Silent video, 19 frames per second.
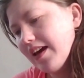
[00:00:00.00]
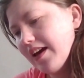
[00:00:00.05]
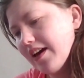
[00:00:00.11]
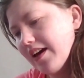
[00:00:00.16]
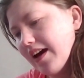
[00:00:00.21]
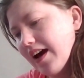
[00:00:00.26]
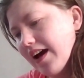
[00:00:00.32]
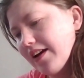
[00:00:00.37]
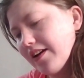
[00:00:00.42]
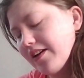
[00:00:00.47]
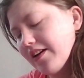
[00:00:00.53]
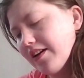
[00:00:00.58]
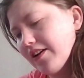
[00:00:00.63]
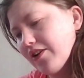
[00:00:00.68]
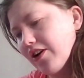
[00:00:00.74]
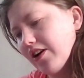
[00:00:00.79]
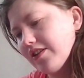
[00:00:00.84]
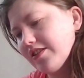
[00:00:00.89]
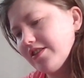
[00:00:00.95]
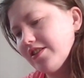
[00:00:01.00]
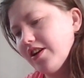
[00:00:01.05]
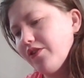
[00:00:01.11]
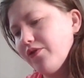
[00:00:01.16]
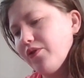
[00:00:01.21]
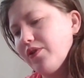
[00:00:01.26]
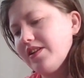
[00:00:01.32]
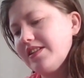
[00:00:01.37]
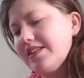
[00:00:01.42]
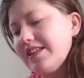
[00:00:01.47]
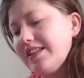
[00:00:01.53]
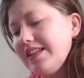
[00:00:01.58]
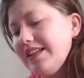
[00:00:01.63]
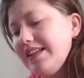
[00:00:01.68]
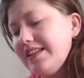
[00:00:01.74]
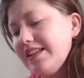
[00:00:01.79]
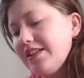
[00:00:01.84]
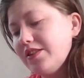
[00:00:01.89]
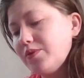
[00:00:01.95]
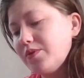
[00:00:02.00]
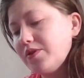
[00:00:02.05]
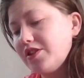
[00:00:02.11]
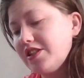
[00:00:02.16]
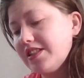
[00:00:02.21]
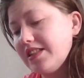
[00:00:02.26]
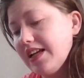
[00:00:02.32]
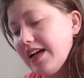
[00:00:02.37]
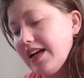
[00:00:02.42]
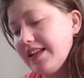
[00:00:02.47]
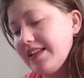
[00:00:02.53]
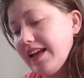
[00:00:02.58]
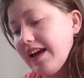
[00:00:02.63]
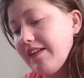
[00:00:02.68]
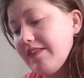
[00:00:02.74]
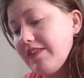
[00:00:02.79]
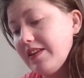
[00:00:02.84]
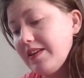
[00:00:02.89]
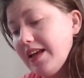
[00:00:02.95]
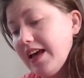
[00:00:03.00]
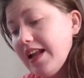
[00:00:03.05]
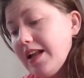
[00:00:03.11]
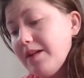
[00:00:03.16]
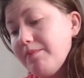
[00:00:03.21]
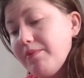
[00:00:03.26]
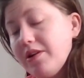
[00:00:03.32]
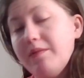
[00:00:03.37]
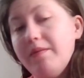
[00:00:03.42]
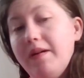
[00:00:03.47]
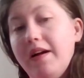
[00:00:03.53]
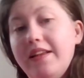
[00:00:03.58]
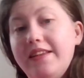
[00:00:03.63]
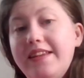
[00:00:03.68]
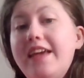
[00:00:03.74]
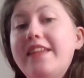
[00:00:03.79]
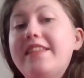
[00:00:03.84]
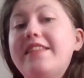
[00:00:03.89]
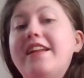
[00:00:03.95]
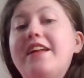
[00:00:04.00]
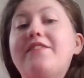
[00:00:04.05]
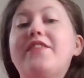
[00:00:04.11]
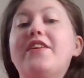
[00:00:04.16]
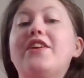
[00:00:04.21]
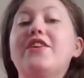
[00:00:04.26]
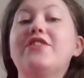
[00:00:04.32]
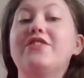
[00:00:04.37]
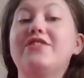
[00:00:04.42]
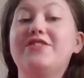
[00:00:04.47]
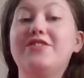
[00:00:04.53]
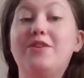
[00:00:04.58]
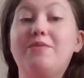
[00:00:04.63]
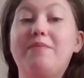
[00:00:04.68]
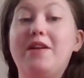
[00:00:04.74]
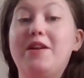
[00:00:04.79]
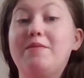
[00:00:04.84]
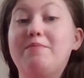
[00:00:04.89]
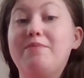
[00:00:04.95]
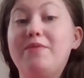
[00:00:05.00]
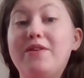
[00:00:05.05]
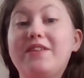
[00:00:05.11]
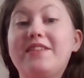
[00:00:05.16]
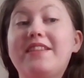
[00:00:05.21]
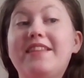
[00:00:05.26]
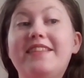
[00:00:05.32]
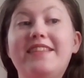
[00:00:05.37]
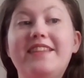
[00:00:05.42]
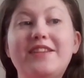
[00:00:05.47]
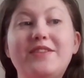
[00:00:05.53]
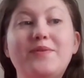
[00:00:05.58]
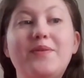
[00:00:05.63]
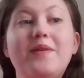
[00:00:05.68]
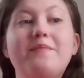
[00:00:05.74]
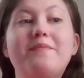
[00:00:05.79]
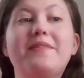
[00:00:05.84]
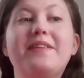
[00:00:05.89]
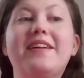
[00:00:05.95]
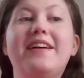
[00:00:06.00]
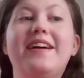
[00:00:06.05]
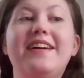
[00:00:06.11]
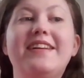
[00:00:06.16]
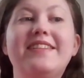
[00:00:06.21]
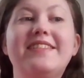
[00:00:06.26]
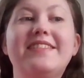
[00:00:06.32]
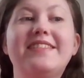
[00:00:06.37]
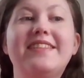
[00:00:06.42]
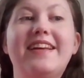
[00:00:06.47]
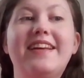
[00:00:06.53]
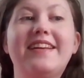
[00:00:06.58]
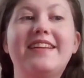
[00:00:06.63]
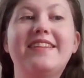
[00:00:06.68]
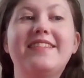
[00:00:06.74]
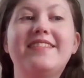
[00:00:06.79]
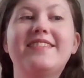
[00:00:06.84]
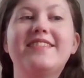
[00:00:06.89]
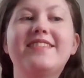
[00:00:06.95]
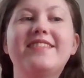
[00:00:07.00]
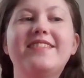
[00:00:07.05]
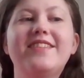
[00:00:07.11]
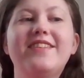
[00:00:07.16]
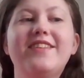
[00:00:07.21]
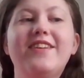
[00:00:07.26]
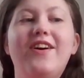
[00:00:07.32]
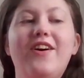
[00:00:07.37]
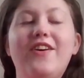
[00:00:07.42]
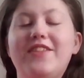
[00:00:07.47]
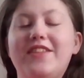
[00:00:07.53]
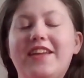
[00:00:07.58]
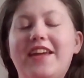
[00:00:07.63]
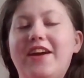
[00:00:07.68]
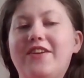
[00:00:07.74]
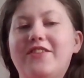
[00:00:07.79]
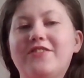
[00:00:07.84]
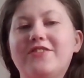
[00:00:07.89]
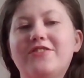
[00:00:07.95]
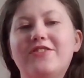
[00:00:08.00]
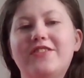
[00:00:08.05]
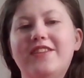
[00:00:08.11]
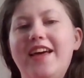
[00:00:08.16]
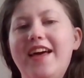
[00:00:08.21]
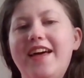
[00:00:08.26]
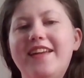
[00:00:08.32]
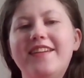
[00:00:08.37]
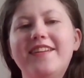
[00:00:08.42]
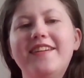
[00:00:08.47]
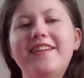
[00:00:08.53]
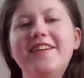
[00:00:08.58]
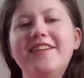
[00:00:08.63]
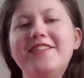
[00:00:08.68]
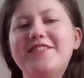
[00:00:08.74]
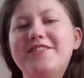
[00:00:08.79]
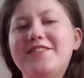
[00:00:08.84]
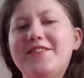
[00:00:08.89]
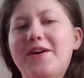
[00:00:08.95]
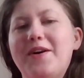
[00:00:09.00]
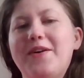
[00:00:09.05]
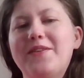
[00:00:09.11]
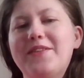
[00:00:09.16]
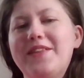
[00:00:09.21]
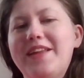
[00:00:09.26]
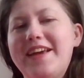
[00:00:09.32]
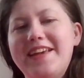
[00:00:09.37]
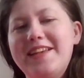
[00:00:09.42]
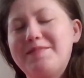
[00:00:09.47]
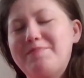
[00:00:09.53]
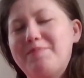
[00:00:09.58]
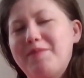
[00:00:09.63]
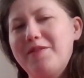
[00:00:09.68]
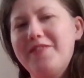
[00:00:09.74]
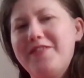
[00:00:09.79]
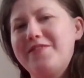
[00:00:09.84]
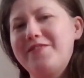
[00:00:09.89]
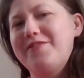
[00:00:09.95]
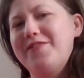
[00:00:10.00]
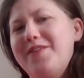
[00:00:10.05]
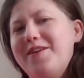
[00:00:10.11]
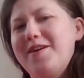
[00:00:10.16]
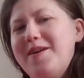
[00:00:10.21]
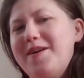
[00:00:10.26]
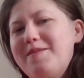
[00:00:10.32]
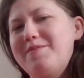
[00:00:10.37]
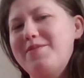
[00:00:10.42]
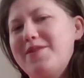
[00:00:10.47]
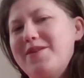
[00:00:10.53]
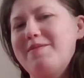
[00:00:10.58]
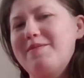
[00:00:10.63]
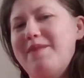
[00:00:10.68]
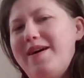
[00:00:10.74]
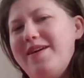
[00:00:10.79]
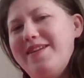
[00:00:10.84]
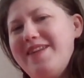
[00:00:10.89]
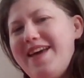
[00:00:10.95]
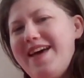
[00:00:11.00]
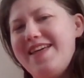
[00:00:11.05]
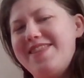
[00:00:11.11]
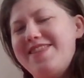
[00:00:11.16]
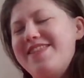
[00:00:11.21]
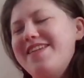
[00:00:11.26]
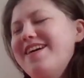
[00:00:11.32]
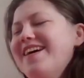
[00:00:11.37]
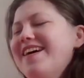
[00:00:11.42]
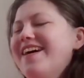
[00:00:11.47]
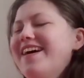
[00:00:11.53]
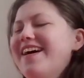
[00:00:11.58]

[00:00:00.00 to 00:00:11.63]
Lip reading: It crosses off one of Skeletus, which is a Day of the Dead, a book about death, and I figure there's no better book than this one because like all the characters are dead, so like it's perfect for a book about death.